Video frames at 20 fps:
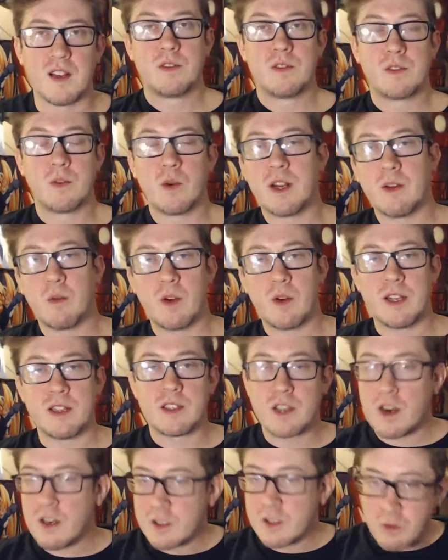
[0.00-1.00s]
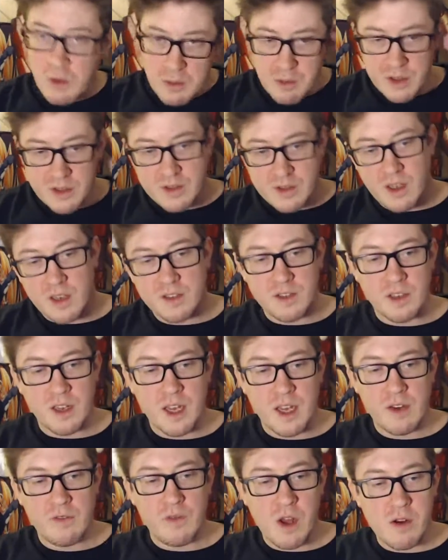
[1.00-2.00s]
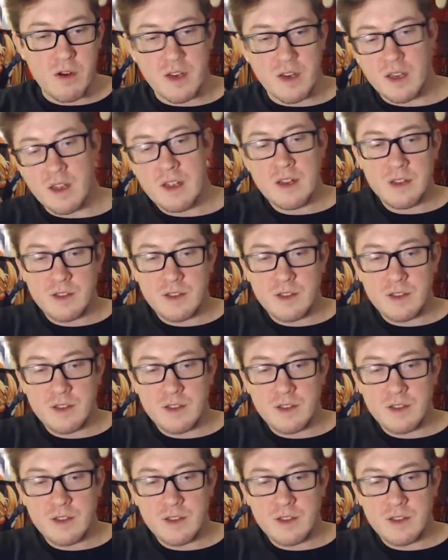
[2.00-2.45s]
So when he puts on his little headphone, he